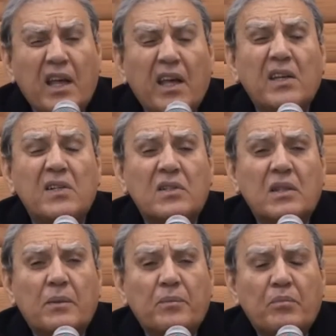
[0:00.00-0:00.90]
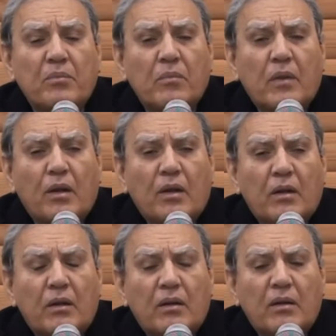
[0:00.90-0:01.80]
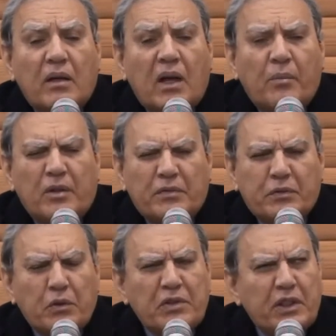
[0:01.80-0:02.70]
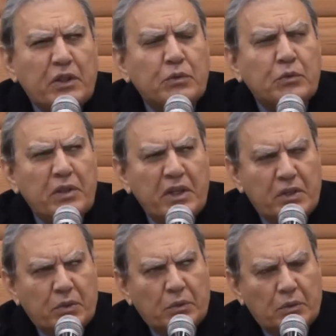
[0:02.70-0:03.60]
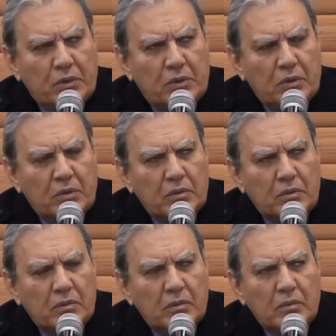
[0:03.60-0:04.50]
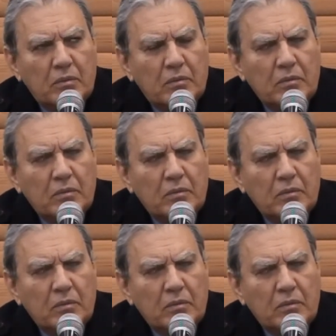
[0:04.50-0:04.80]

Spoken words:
The lady is about 42 years old.